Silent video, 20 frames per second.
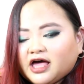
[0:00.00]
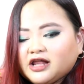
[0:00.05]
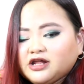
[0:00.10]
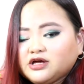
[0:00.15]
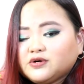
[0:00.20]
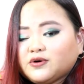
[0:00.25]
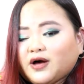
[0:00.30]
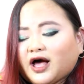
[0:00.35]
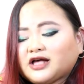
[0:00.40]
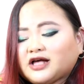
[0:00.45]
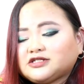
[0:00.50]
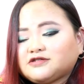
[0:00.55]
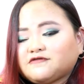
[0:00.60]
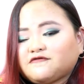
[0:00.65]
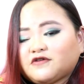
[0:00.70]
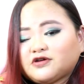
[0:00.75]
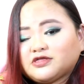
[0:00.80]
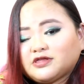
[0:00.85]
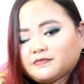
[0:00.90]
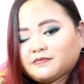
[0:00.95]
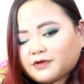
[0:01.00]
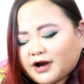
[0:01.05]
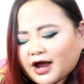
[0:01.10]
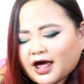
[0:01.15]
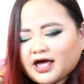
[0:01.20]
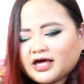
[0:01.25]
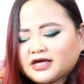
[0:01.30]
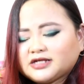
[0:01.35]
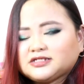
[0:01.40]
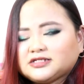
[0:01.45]
And you asked for the
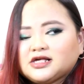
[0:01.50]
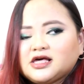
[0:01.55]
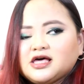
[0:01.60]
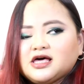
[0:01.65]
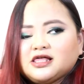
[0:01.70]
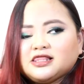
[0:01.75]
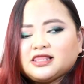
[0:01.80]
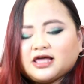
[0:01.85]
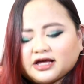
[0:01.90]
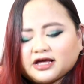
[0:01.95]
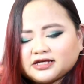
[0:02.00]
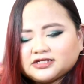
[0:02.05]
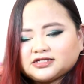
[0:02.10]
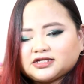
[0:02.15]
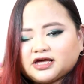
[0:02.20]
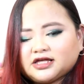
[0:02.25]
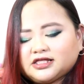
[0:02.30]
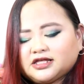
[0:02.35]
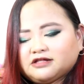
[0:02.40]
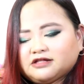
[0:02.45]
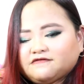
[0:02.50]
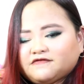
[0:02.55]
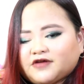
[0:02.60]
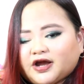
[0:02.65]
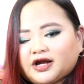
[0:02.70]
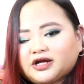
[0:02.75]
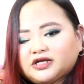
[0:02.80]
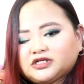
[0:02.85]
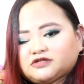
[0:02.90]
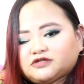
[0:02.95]
price. Like I said, it
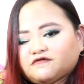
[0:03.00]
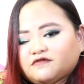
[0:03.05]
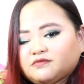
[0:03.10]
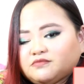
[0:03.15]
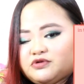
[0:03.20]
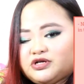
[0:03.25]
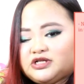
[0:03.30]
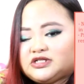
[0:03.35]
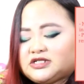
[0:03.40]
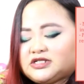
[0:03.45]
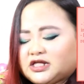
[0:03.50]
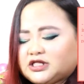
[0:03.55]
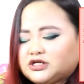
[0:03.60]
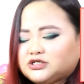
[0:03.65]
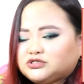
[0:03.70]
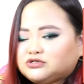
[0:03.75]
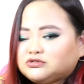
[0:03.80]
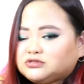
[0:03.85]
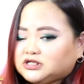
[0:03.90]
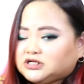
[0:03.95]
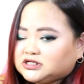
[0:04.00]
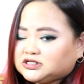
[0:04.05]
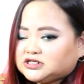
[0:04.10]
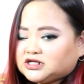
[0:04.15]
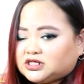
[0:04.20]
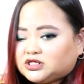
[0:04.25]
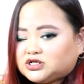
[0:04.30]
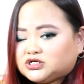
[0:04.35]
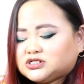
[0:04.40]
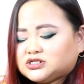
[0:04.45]
varies from reseller to
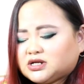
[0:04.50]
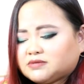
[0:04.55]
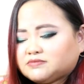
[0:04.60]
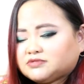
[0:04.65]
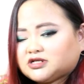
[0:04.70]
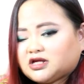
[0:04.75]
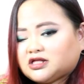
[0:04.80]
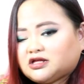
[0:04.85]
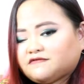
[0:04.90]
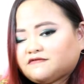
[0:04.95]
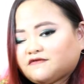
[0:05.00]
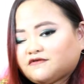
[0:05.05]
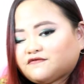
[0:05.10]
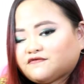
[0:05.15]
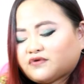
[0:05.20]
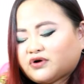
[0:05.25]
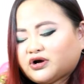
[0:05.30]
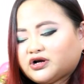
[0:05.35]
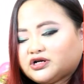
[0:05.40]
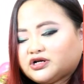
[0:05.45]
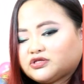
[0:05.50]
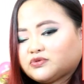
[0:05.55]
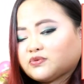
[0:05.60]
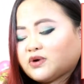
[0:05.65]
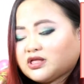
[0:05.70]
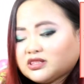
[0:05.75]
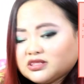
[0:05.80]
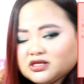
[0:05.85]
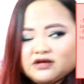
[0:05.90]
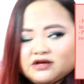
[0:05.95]
reseller. Some sell it for
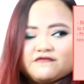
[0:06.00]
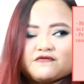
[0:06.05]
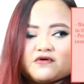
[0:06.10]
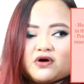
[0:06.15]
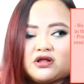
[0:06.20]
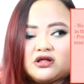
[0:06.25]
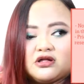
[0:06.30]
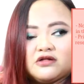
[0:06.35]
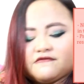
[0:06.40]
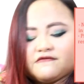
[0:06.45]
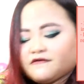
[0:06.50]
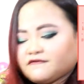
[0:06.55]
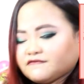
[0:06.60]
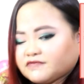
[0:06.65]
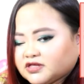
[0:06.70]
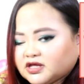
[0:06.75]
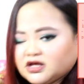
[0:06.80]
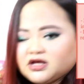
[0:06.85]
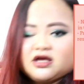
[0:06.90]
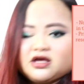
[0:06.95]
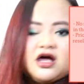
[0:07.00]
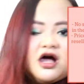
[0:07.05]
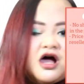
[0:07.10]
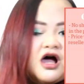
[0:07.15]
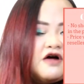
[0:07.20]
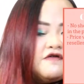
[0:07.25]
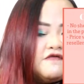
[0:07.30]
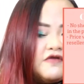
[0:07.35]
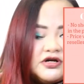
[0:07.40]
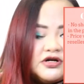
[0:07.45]
$420, $450,
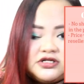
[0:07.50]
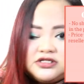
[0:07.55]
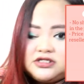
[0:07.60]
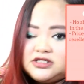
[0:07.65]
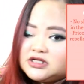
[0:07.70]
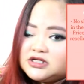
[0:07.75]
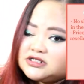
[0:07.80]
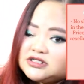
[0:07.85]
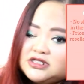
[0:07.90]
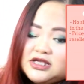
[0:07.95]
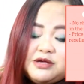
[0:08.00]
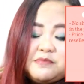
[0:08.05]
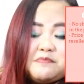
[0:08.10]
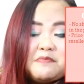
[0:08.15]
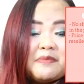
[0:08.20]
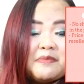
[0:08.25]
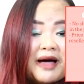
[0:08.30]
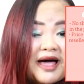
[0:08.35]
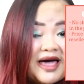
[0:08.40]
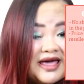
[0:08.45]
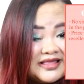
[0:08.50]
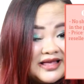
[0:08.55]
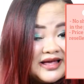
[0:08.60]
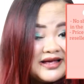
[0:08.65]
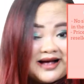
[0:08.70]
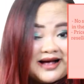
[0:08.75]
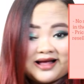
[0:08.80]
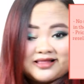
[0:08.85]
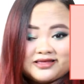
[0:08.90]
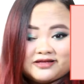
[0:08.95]
$460. Mine, I
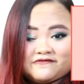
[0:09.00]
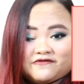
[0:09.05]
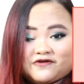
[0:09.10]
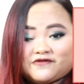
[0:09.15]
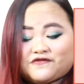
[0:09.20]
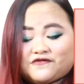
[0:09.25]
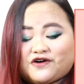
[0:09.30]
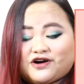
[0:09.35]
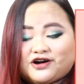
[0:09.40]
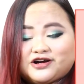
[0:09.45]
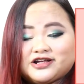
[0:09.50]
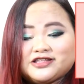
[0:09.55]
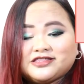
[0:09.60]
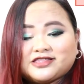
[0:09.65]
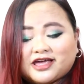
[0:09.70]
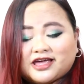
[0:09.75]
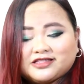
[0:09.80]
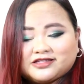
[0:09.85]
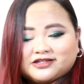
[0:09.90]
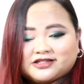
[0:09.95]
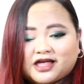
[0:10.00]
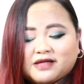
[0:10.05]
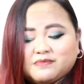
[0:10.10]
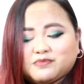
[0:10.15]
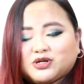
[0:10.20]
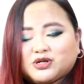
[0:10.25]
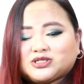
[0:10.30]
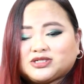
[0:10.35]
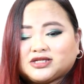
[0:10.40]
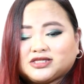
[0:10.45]
got it for $499
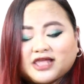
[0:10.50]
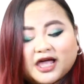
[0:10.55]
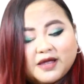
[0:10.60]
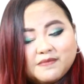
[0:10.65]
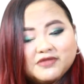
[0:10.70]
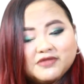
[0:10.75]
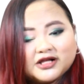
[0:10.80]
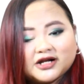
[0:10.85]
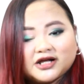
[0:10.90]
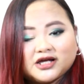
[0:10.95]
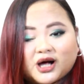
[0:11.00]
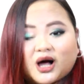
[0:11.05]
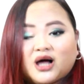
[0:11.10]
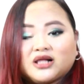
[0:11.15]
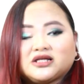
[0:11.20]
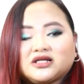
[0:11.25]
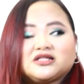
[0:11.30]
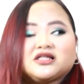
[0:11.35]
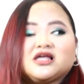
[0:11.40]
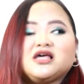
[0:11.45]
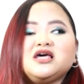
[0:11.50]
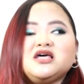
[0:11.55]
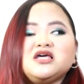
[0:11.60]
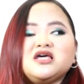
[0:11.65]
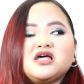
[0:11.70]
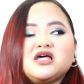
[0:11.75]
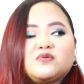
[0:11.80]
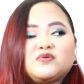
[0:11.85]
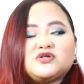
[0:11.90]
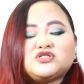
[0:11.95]
because the time that I got it,
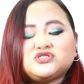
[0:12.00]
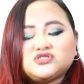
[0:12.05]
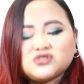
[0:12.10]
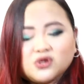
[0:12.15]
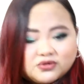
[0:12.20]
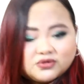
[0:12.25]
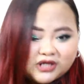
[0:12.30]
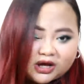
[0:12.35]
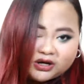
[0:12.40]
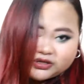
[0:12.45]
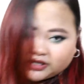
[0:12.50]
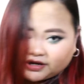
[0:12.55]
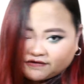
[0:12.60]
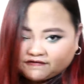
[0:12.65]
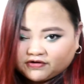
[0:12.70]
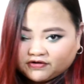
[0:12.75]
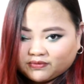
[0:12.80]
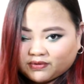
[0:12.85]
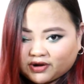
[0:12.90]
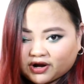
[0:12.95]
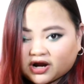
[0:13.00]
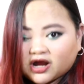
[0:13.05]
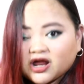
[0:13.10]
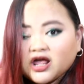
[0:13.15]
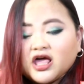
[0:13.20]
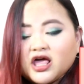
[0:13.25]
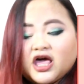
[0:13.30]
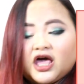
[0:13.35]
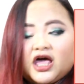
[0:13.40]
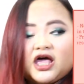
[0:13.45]
it was sold out everywhere.
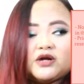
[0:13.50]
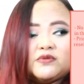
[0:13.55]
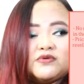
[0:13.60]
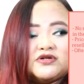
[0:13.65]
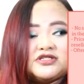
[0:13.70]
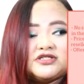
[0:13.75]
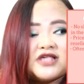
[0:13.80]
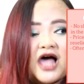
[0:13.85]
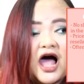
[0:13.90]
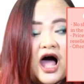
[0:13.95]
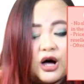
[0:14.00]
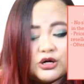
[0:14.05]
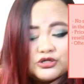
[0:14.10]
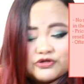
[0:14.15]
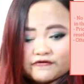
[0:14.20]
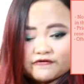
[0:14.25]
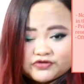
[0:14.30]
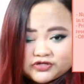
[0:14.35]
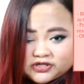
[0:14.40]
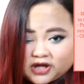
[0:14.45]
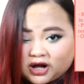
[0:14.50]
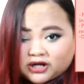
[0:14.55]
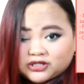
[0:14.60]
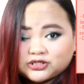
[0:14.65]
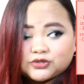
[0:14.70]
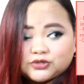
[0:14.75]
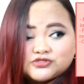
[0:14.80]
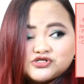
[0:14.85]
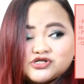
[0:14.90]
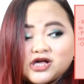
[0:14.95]
It was out of stock.
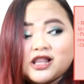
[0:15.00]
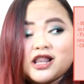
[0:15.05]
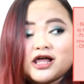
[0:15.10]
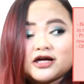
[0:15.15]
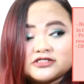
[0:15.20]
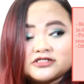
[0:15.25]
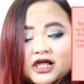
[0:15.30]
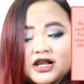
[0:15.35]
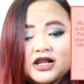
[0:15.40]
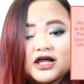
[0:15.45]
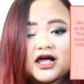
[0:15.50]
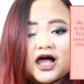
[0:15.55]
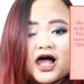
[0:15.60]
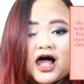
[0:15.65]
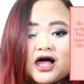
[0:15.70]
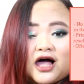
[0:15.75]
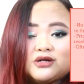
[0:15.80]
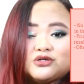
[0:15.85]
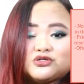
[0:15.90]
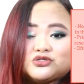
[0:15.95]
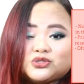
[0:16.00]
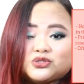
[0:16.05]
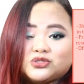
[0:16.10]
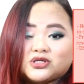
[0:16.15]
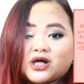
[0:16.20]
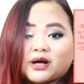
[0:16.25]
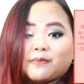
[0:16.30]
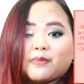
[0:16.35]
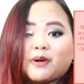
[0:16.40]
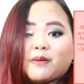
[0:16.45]
So, siya lang talaga halos
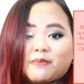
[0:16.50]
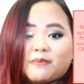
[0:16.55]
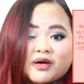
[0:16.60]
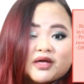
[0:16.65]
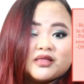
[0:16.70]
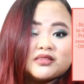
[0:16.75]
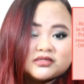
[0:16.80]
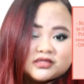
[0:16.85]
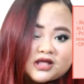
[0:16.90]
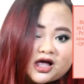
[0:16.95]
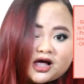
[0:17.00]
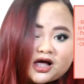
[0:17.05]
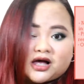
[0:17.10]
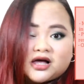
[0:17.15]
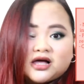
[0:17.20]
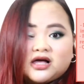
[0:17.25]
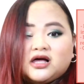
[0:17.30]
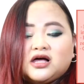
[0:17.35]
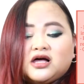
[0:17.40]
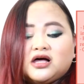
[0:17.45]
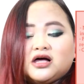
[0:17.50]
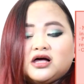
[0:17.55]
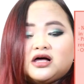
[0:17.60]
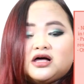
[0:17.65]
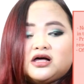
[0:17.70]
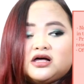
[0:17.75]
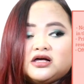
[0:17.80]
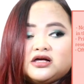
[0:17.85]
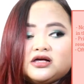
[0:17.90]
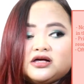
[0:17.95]
yung nagbebenta.
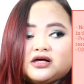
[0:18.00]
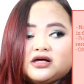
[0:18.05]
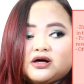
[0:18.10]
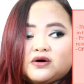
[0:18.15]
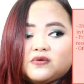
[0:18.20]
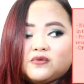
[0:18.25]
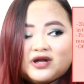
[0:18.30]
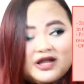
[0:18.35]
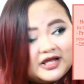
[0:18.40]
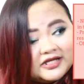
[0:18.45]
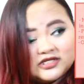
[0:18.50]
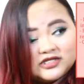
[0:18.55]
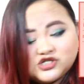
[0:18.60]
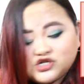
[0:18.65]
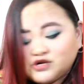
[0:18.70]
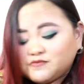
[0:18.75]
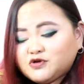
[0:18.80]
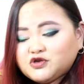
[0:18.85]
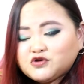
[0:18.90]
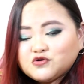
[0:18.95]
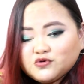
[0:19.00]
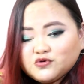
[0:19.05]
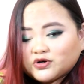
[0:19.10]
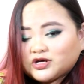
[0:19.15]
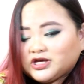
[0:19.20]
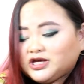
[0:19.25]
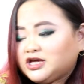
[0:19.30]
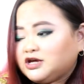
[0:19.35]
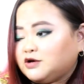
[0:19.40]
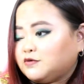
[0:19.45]
Wala si
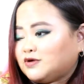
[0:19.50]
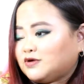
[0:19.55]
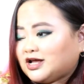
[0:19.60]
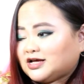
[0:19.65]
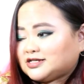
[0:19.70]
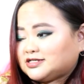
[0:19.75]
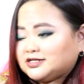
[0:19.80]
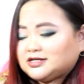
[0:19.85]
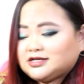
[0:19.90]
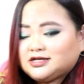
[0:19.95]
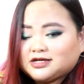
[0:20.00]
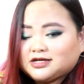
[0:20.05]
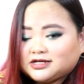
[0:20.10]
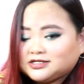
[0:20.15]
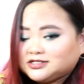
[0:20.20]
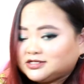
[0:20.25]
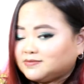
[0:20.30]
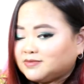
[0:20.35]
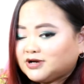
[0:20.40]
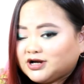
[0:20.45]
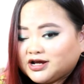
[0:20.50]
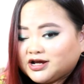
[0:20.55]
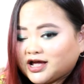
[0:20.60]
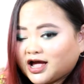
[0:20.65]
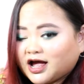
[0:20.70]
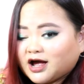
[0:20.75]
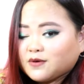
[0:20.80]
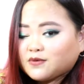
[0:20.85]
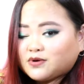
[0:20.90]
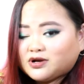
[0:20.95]
Chimiyuki, wala si Kikay si
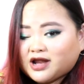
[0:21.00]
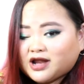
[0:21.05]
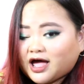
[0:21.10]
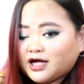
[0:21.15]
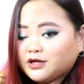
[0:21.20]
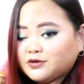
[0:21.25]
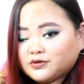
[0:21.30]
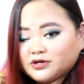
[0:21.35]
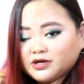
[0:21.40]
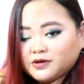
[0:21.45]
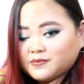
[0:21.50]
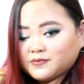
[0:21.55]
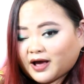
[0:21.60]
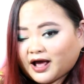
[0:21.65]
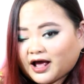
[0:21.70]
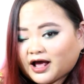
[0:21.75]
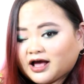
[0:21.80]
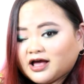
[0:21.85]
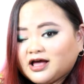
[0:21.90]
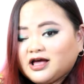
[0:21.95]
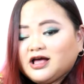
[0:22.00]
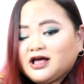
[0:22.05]
Maria, wala yung iba.